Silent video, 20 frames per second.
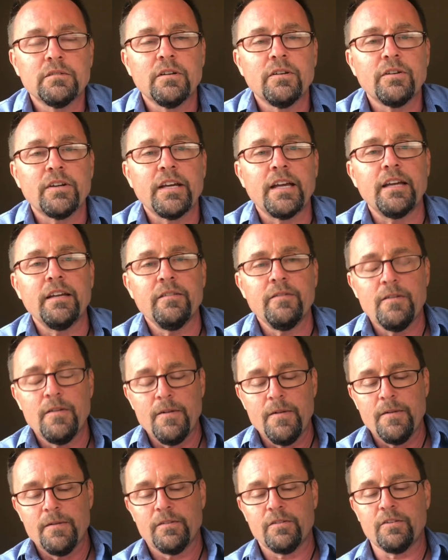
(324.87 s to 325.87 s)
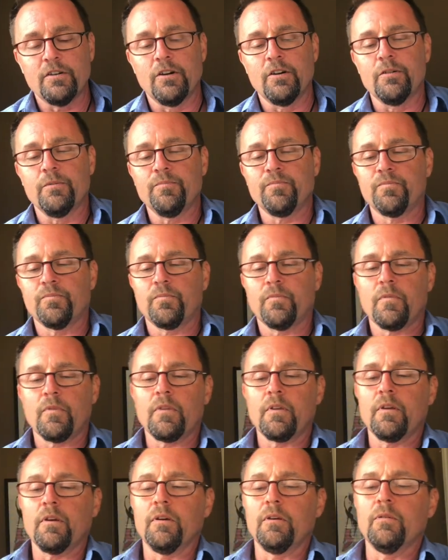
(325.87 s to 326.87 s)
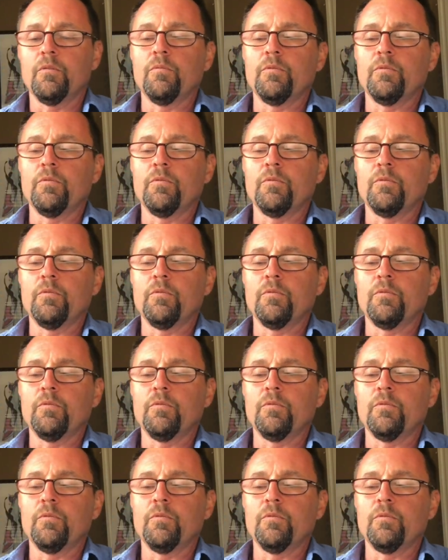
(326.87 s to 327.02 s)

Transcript: Okay? So if